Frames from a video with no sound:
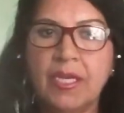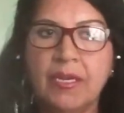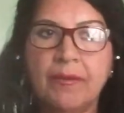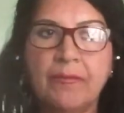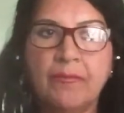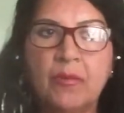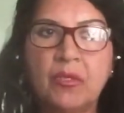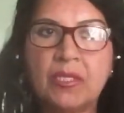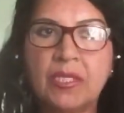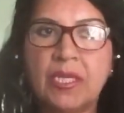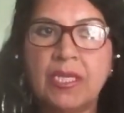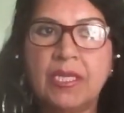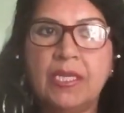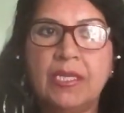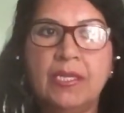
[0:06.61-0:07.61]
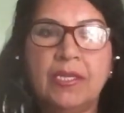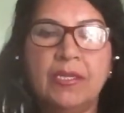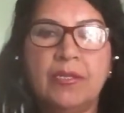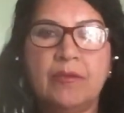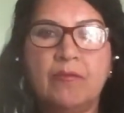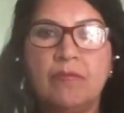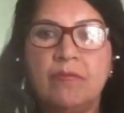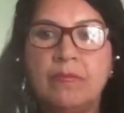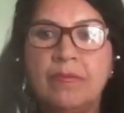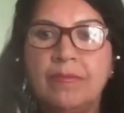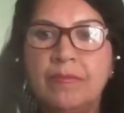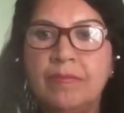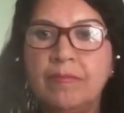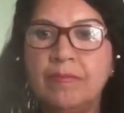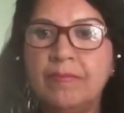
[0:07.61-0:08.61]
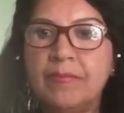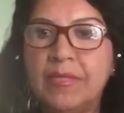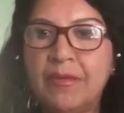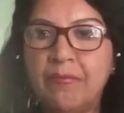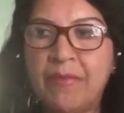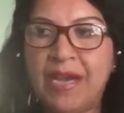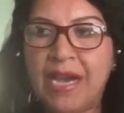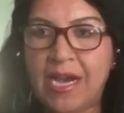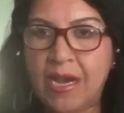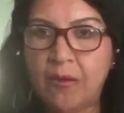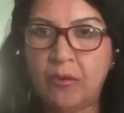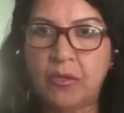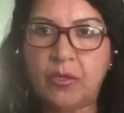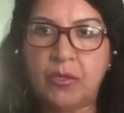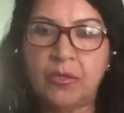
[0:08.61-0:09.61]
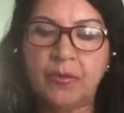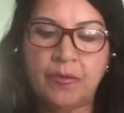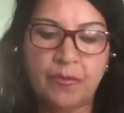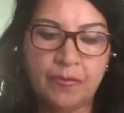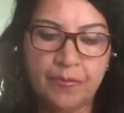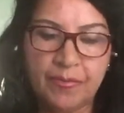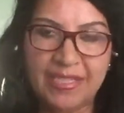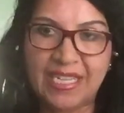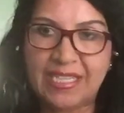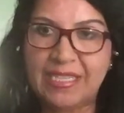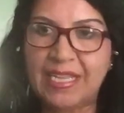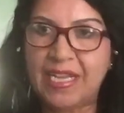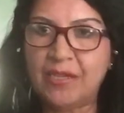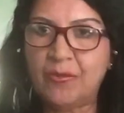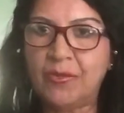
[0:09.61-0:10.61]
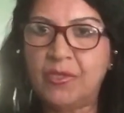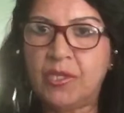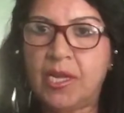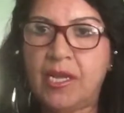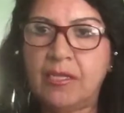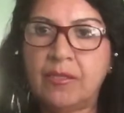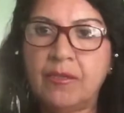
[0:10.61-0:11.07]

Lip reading: mostly the power that language has.